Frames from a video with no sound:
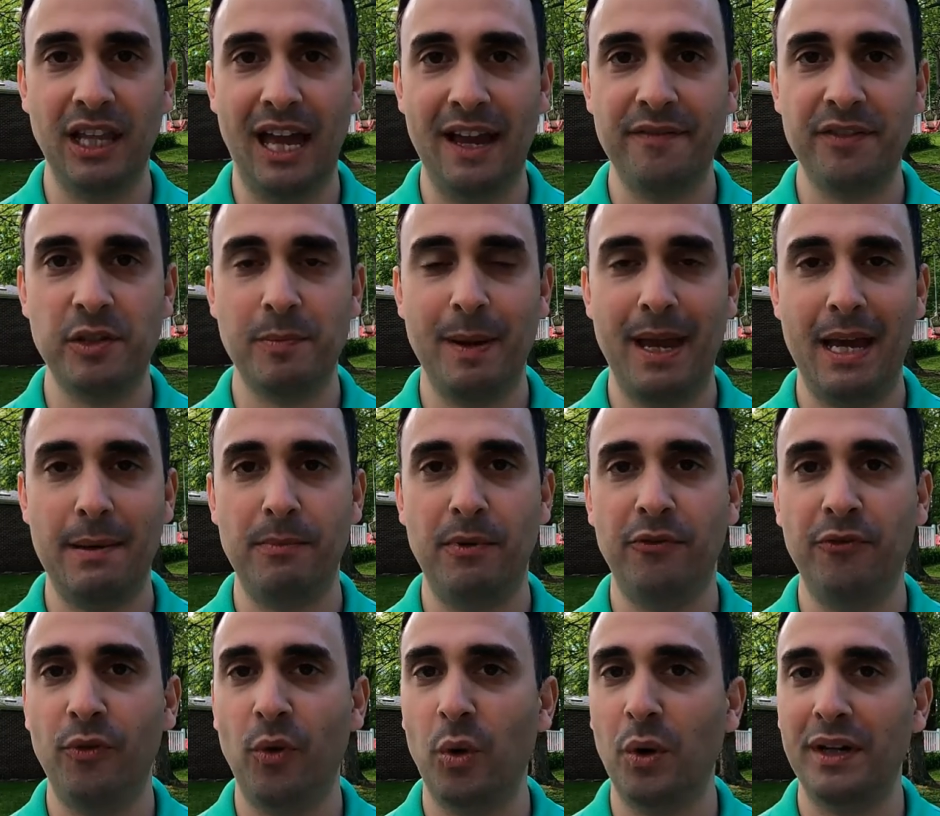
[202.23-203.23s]
lifespan
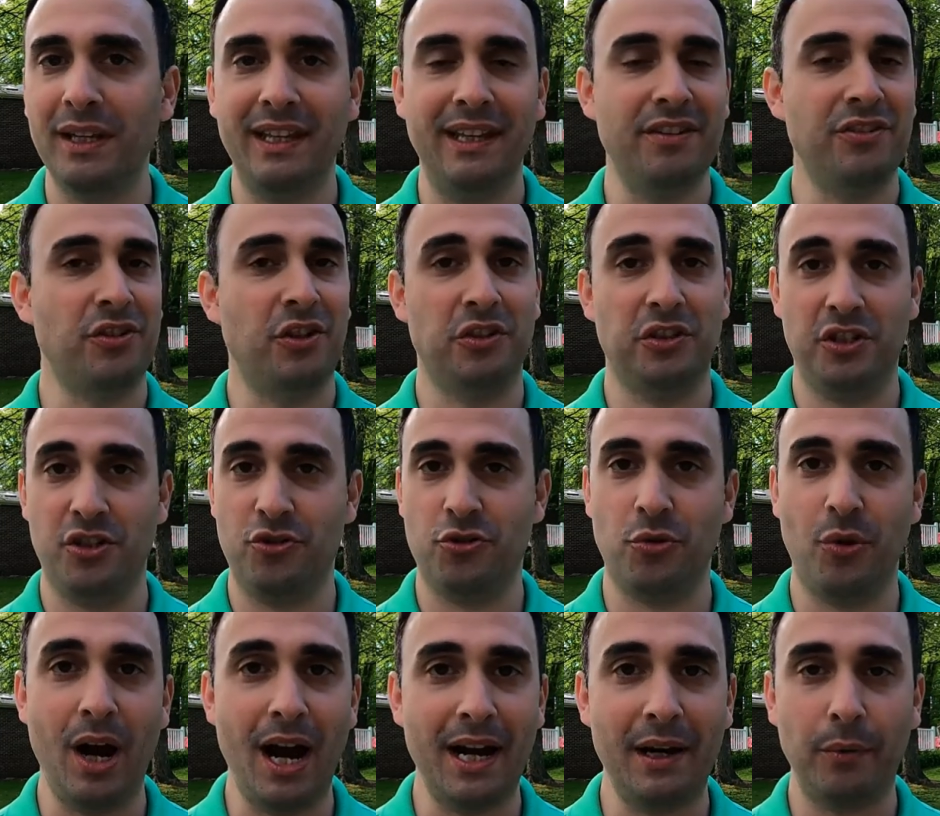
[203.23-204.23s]
before they start to
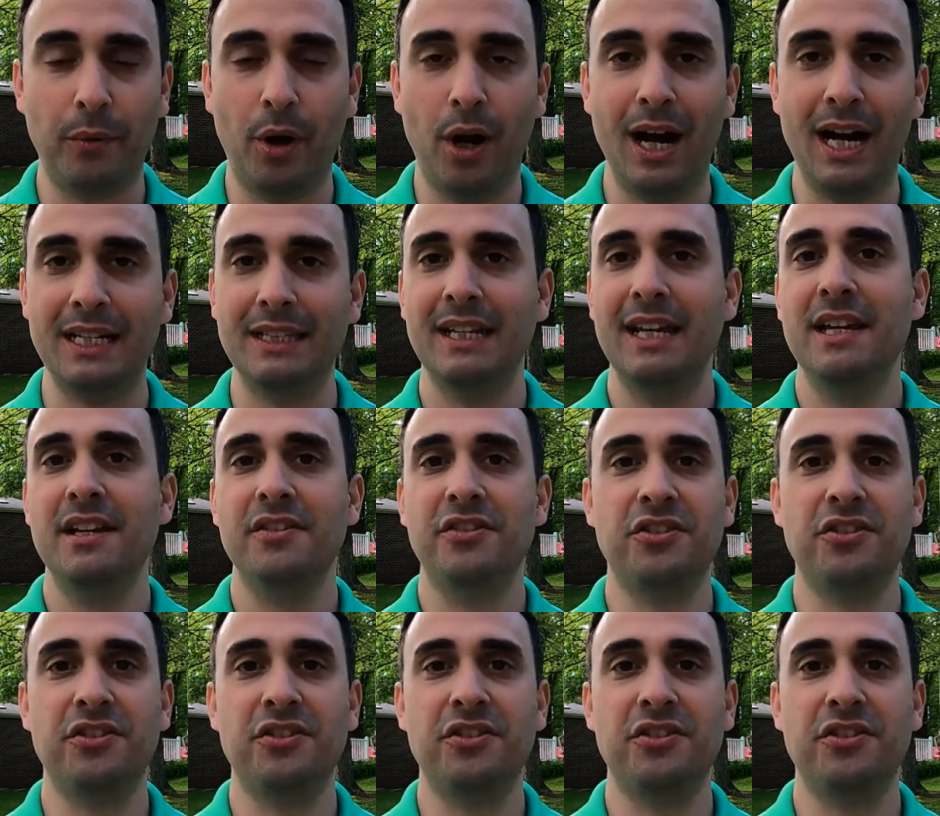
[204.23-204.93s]
dry rot,